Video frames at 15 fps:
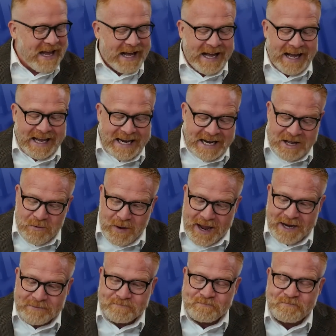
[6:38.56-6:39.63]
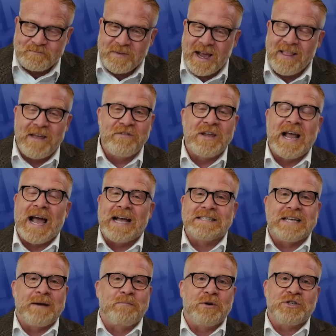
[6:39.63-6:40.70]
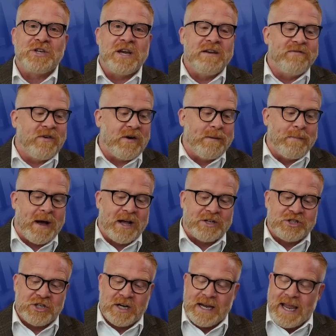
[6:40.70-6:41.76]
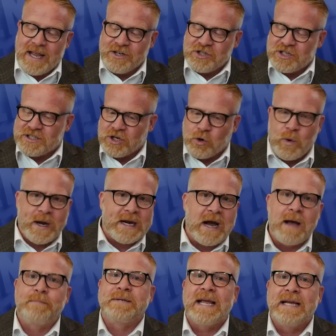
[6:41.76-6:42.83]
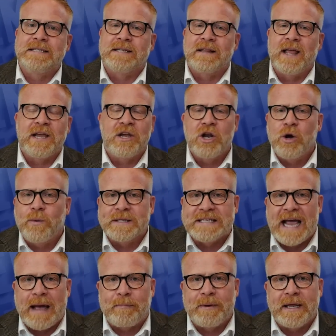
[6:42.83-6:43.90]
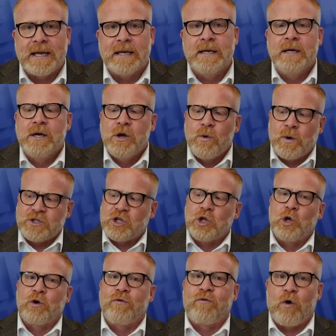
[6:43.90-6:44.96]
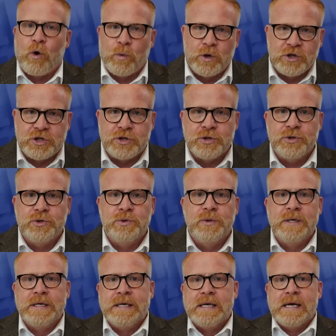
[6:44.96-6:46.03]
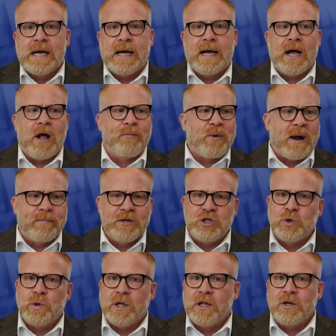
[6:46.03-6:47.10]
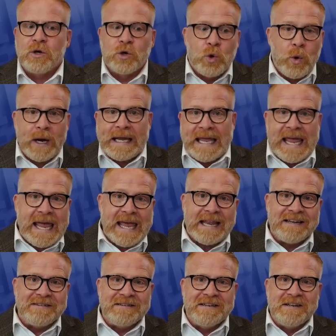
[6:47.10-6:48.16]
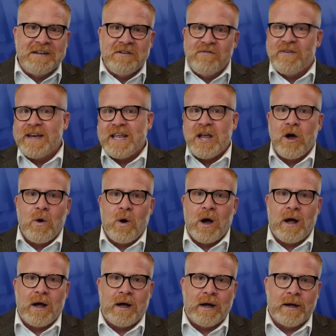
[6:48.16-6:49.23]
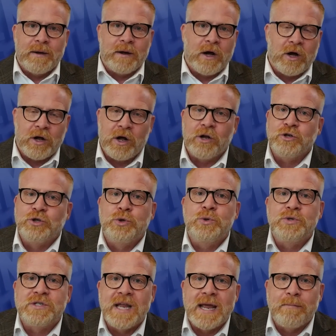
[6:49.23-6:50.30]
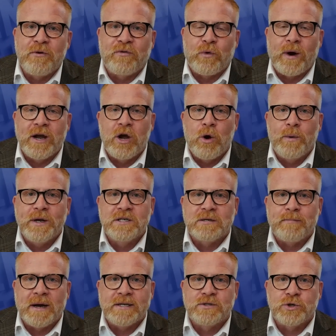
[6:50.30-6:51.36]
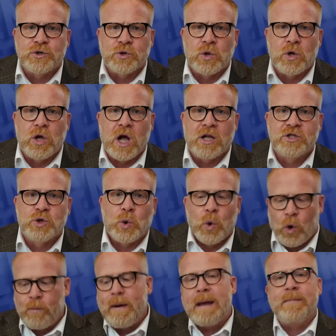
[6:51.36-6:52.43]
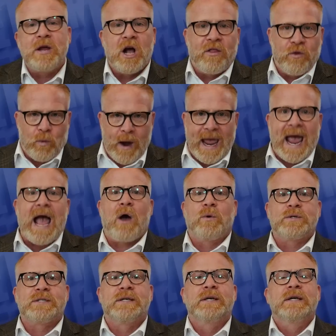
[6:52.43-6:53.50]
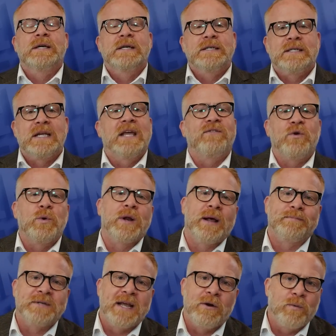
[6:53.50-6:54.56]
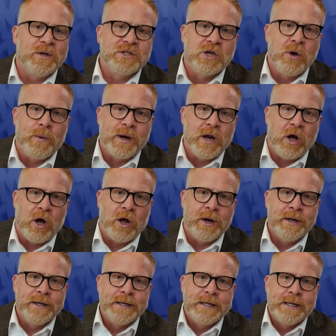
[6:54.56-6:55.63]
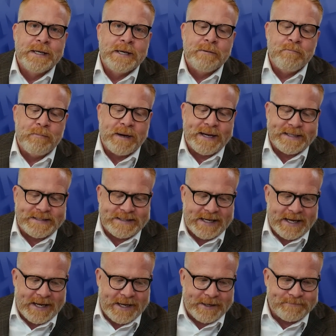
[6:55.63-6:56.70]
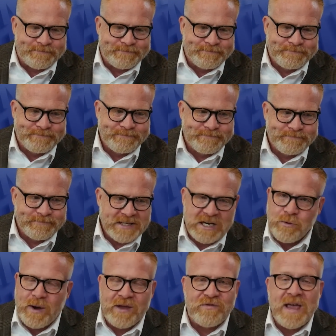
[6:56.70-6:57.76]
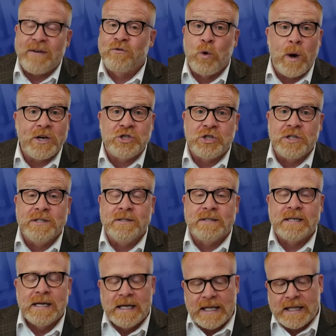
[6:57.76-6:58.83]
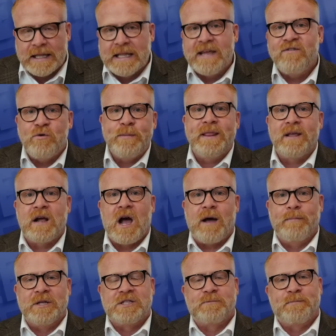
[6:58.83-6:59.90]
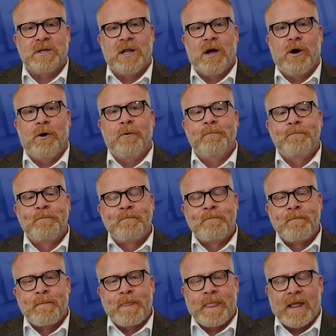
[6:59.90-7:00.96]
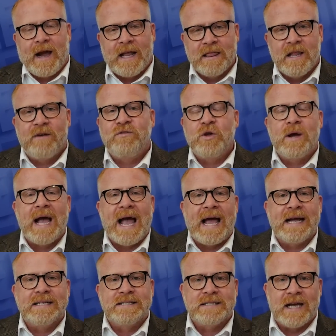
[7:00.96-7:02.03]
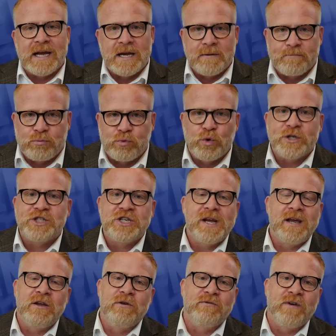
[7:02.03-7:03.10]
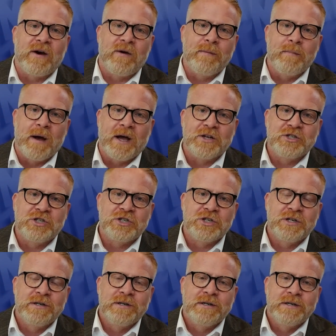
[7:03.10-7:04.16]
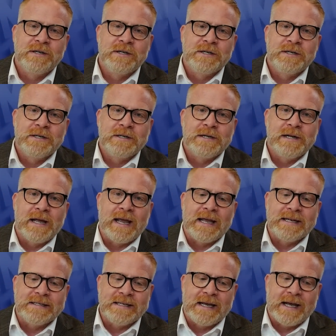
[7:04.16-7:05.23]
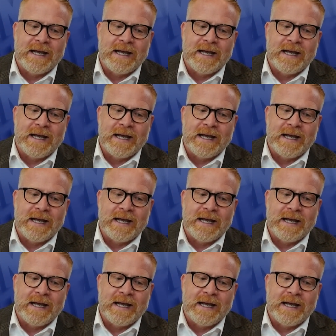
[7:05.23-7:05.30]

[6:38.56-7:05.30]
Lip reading: Anyway, I love you guys. I appreciate you very much. Again, just a quick update to let you know what's happening, what to look forward to. I'll probably do a little quick hit video on Tuesday before I go into my surgical console, or maybe on the way out, to give you an update of what's going on. But anyway, if you have questions, leave them in the comments below. I love you guys. I appreciate you very much. And